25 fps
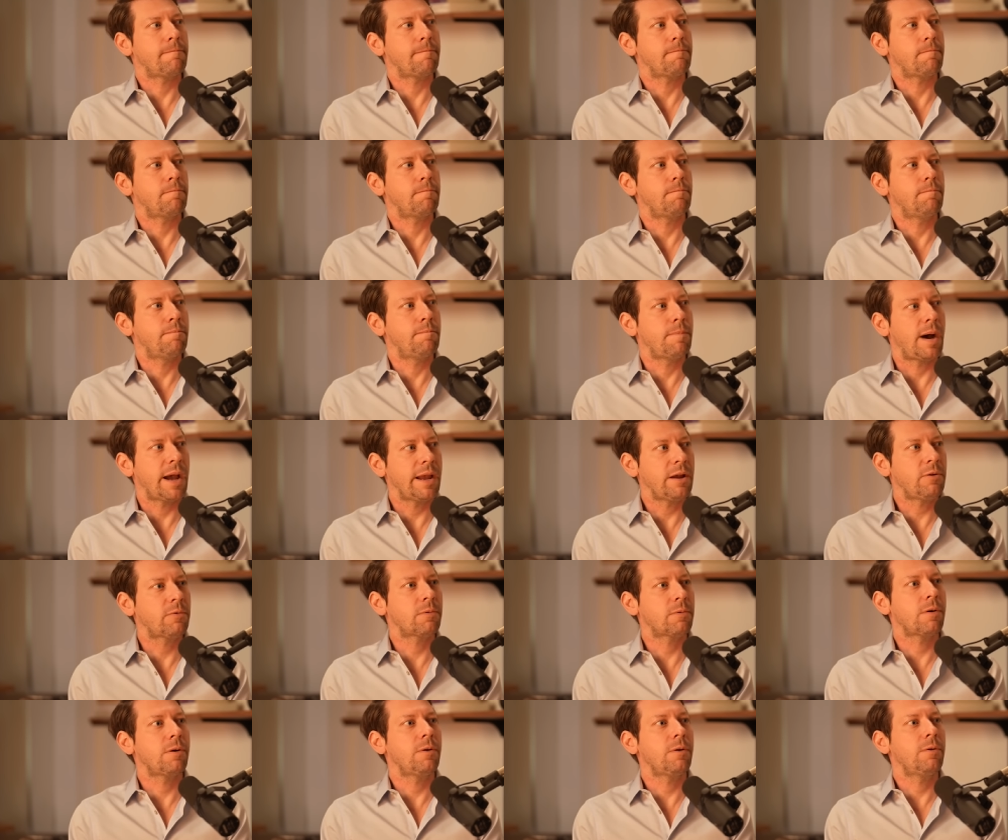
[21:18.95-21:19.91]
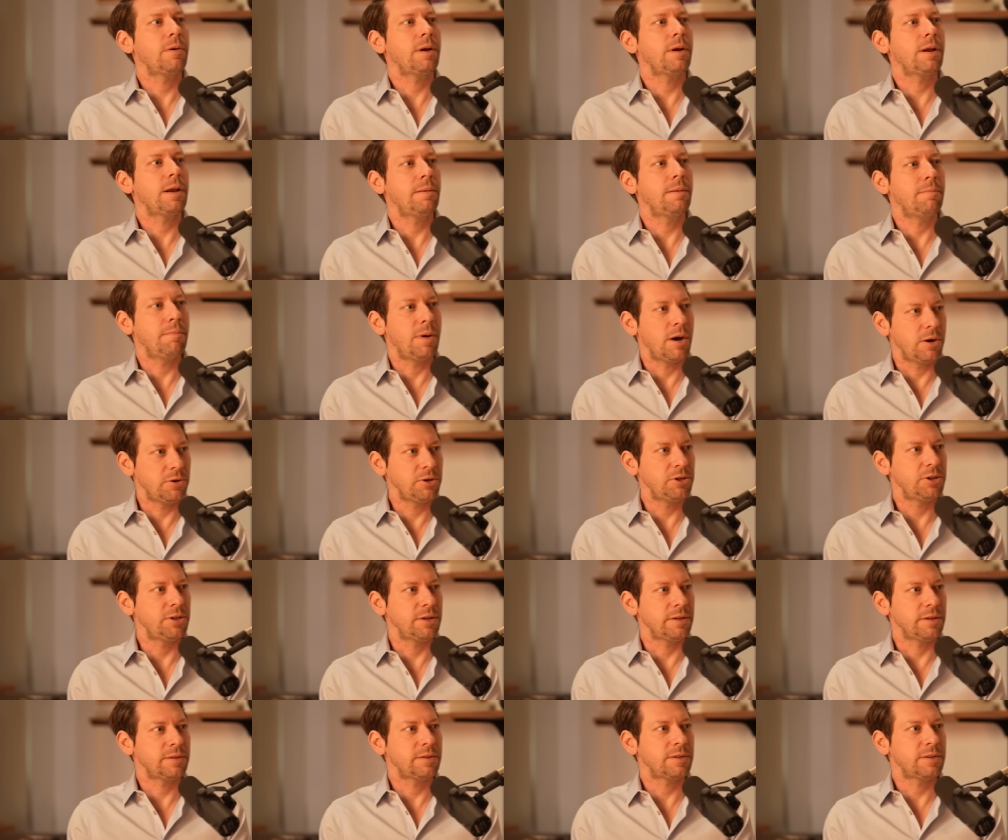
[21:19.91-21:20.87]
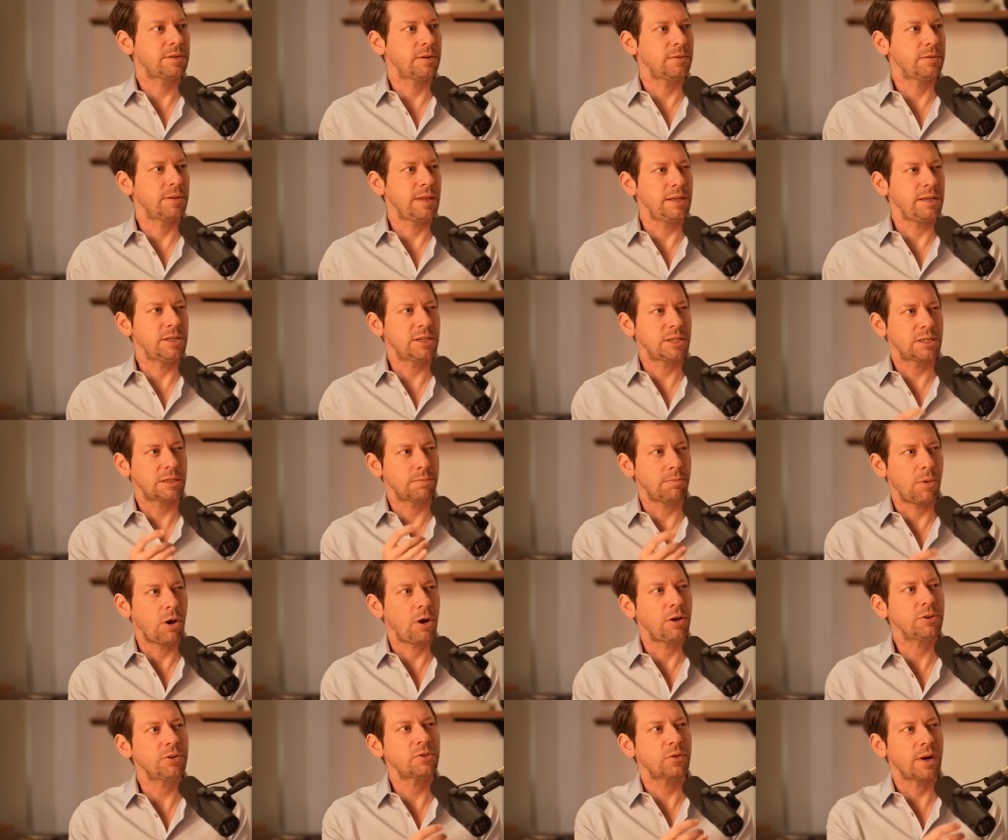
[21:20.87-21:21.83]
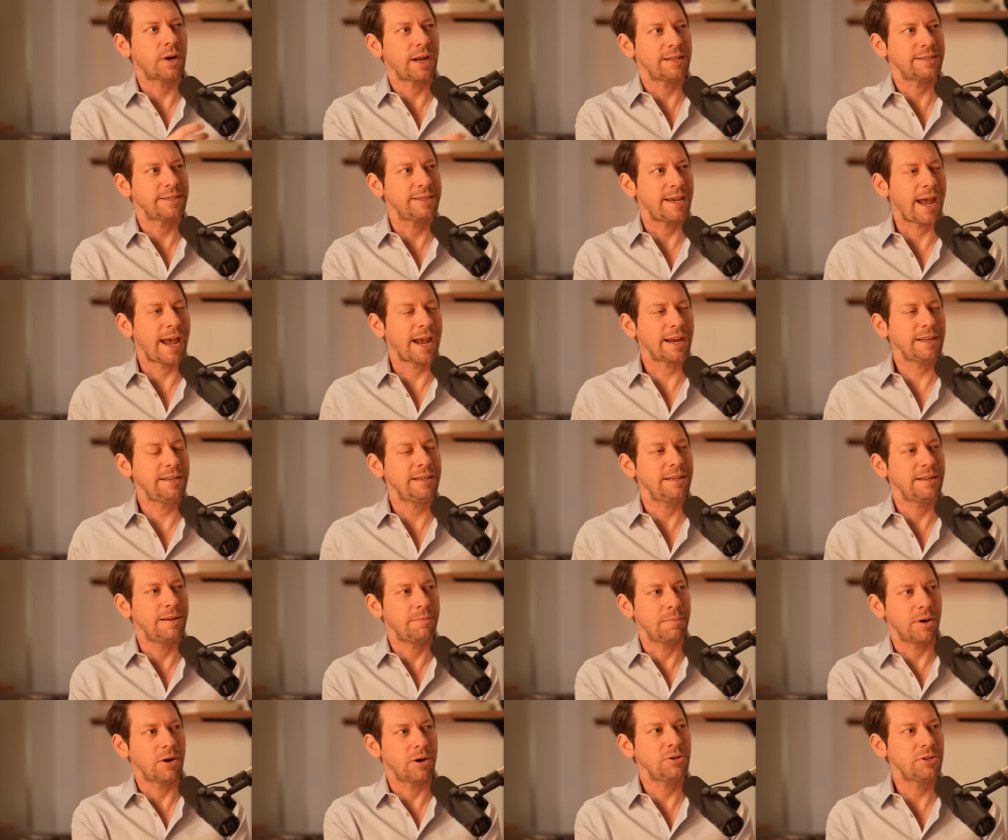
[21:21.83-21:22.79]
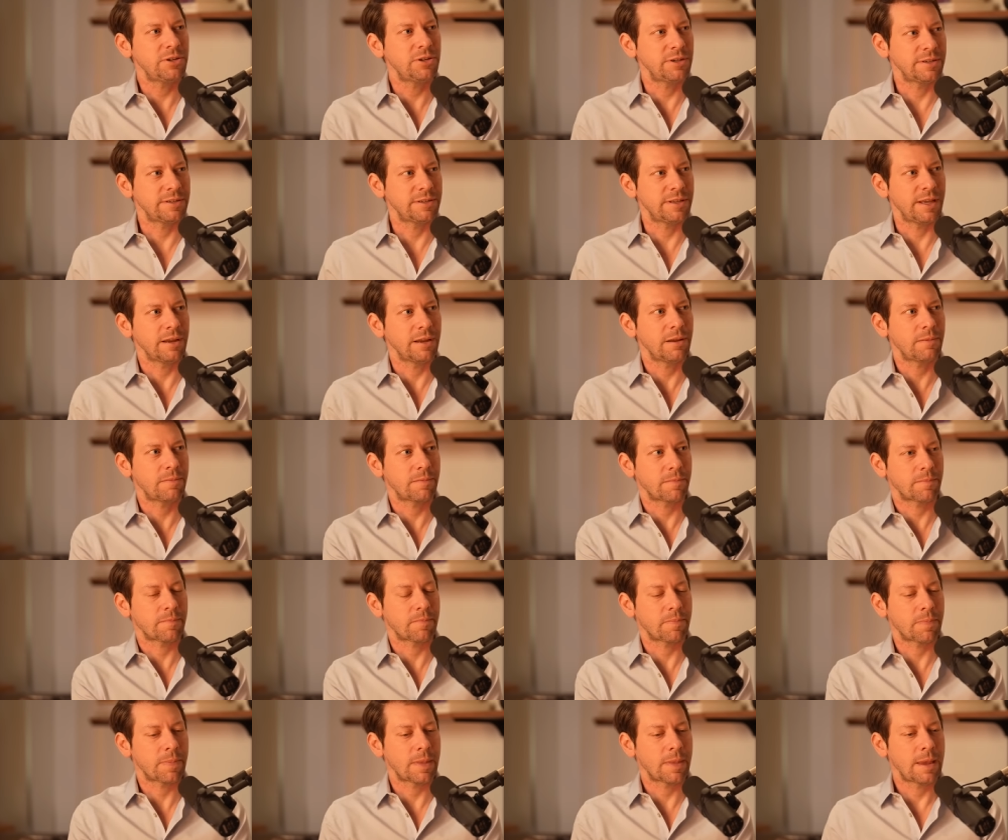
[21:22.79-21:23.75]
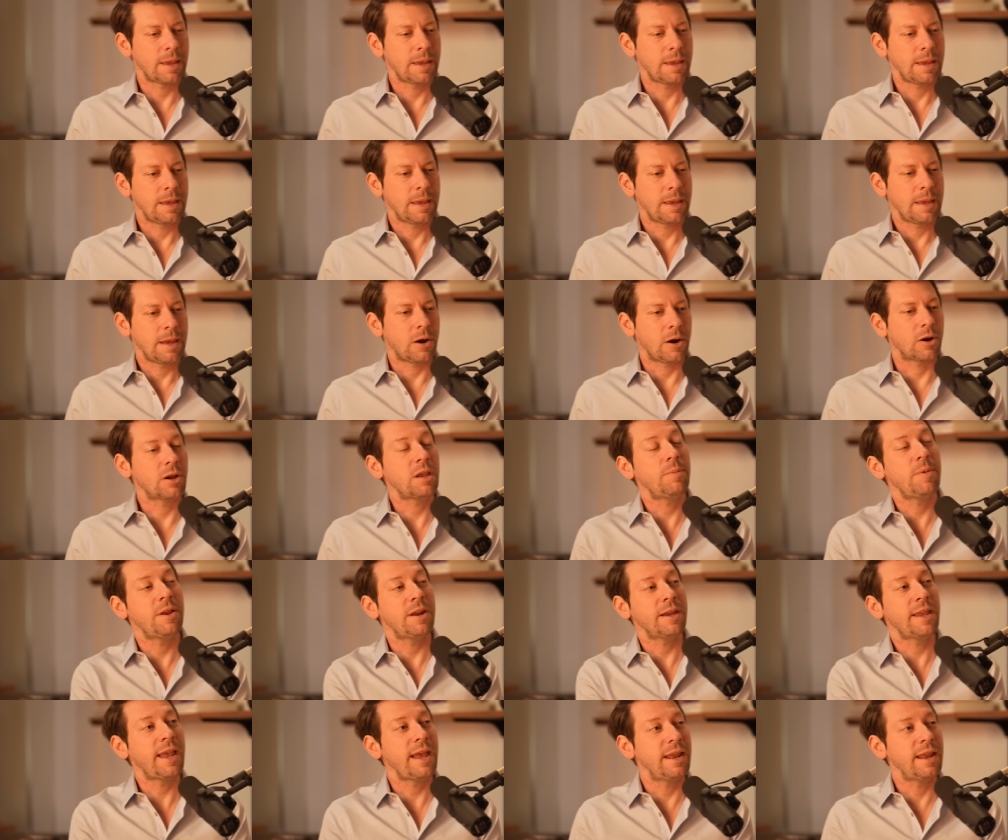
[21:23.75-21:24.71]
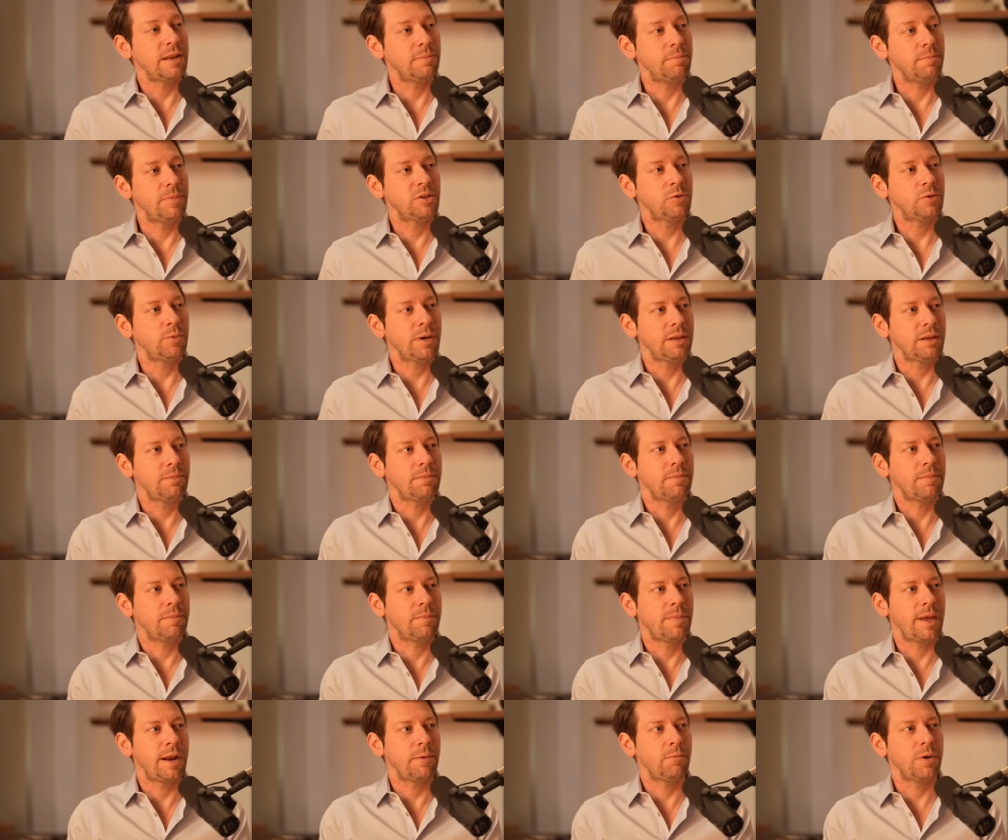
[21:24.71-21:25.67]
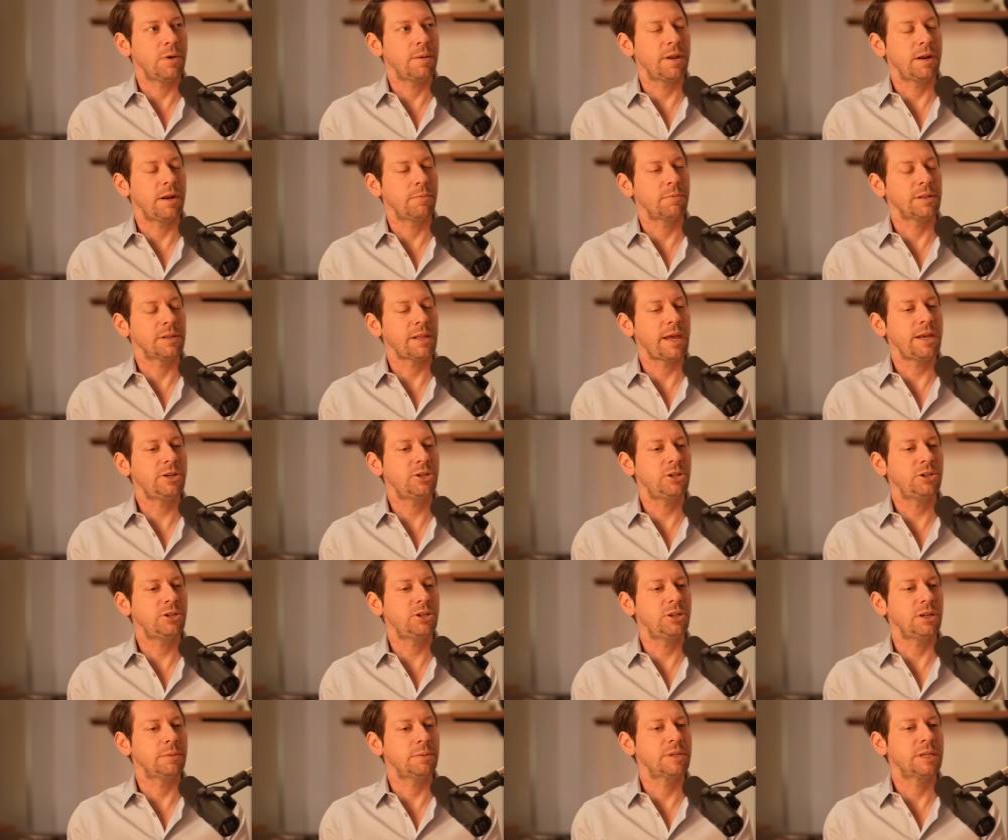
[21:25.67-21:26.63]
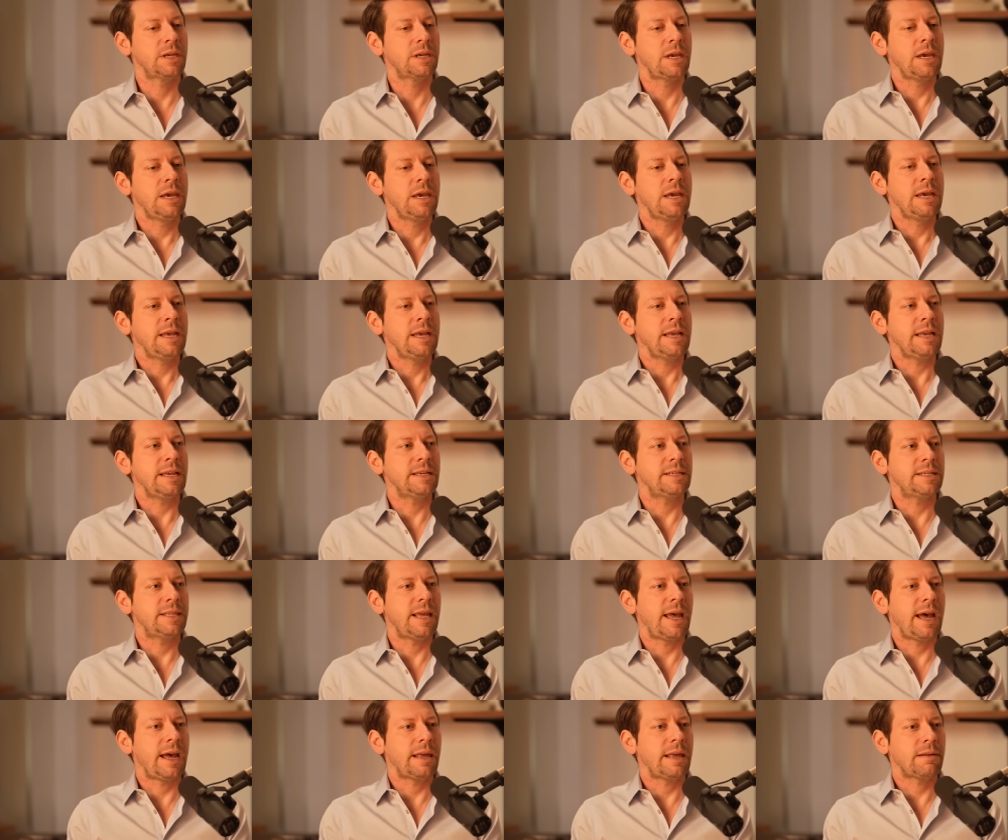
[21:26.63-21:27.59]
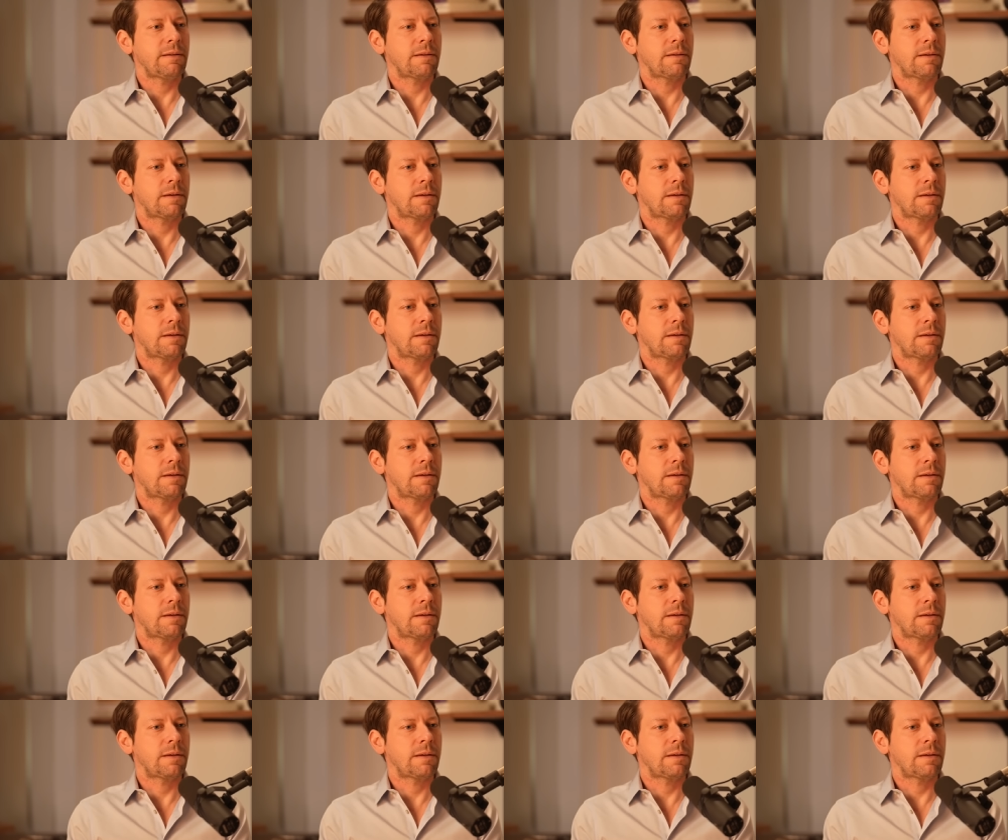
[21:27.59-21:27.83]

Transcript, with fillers: micro emotions, so these small transacted emotions that are communicated between men and women in relationships, is that